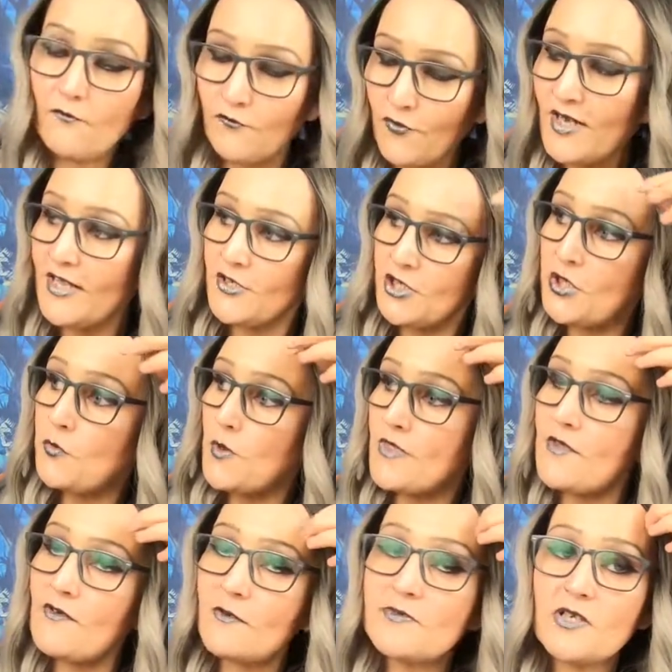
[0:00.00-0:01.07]
really do
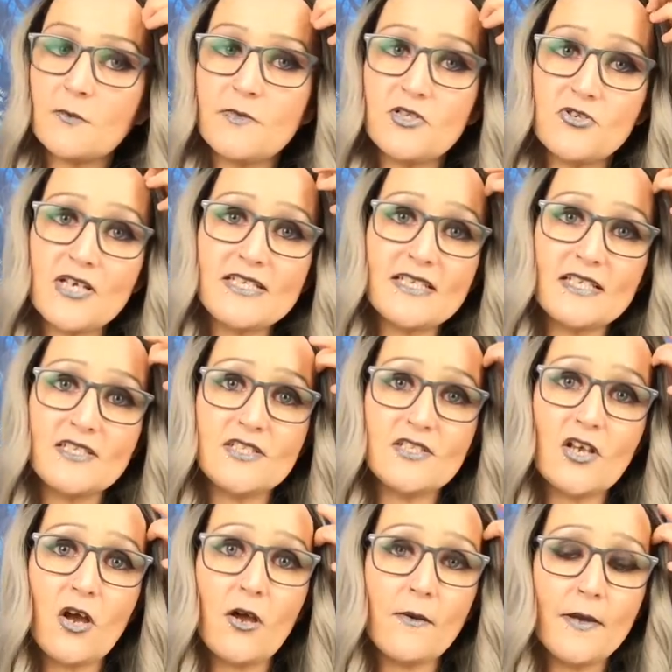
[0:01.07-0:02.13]
want the Rob Zombie dress that
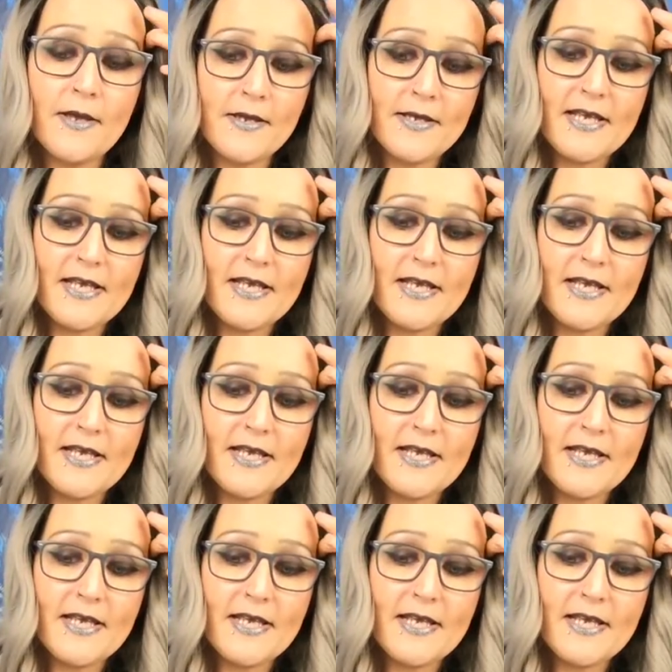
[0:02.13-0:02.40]
she's got.